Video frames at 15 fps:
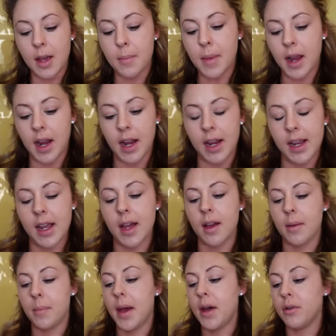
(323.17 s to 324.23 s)
my
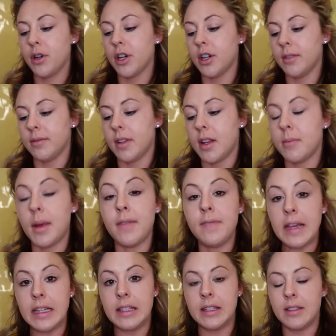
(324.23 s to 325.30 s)
powder in my
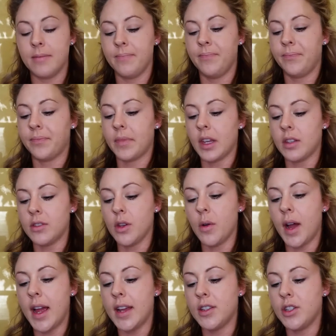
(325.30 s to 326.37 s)
face. So
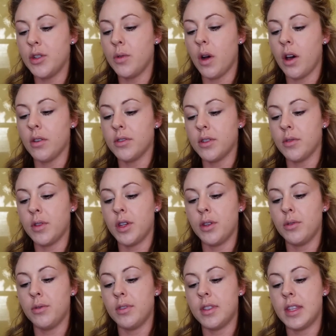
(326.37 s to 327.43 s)
I do also
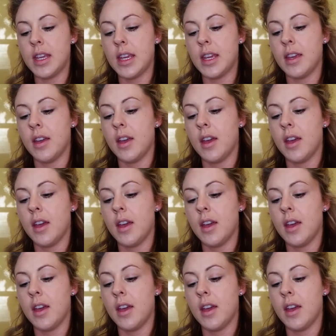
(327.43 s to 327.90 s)
use the